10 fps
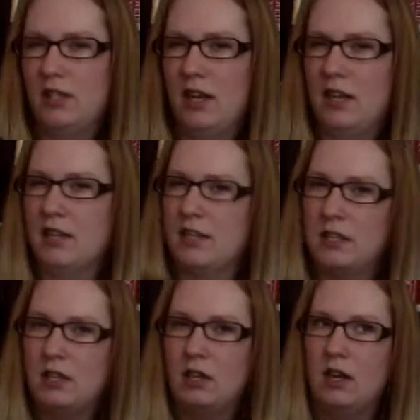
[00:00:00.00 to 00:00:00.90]
it gets
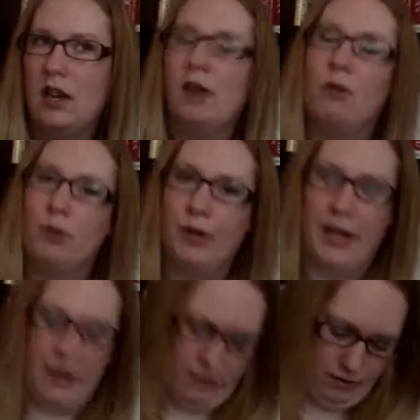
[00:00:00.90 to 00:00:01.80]
narrow
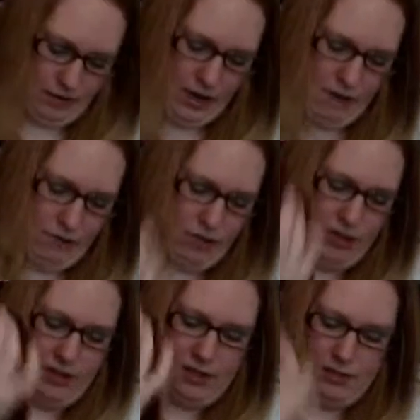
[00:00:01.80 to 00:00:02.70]
again after
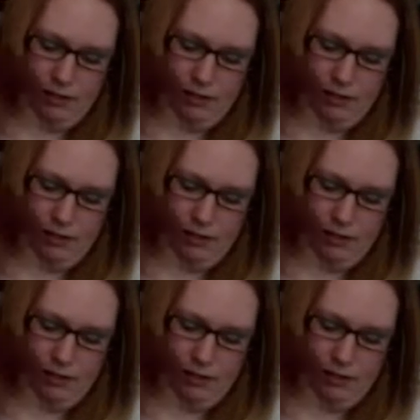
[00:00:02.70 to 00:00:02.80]
this.